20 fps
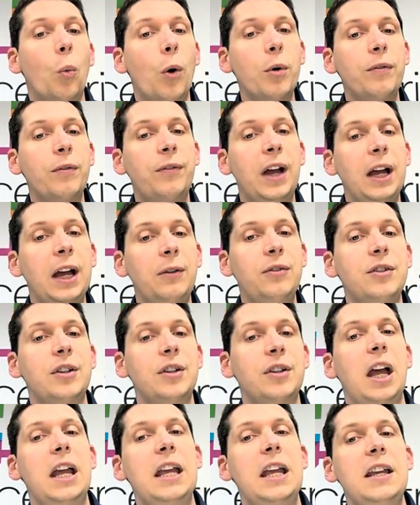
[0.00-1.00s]
What we've
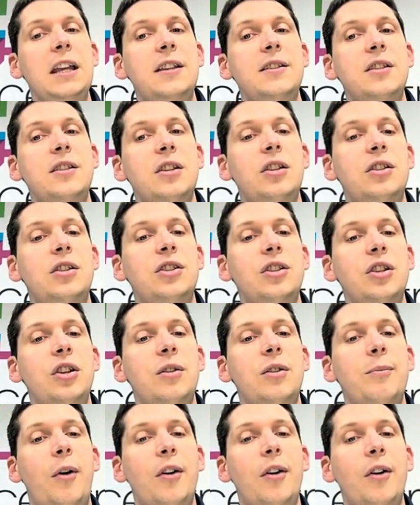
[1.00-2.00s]
found is that
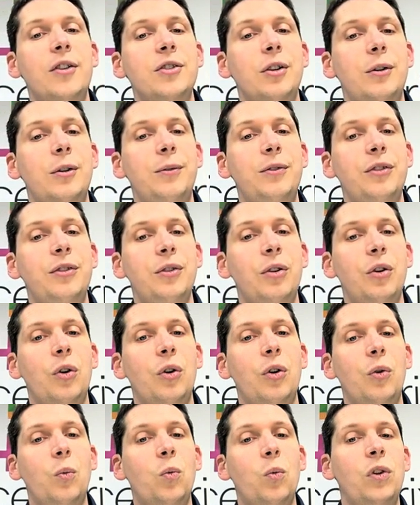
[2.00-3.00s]
Microsoft
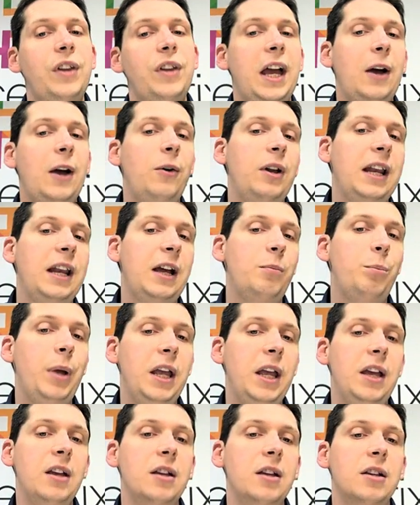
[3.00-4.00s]
will now allow
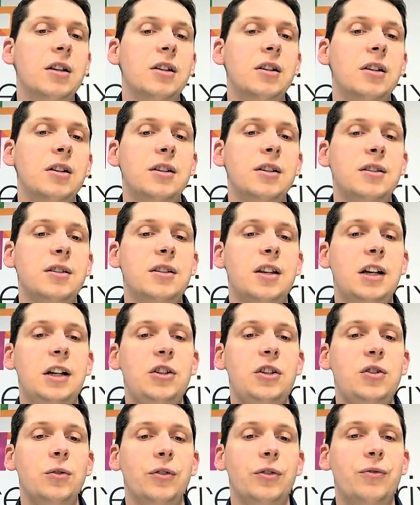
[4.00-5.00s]
Bing to
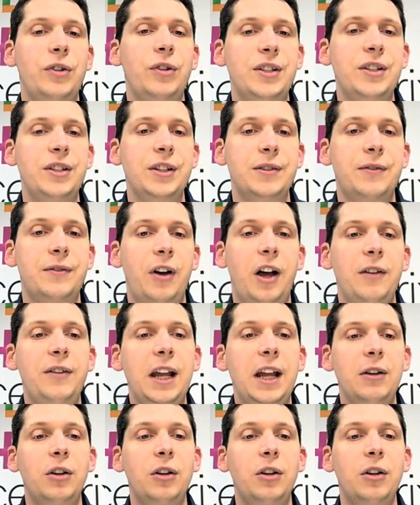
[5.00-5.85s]
search your 365.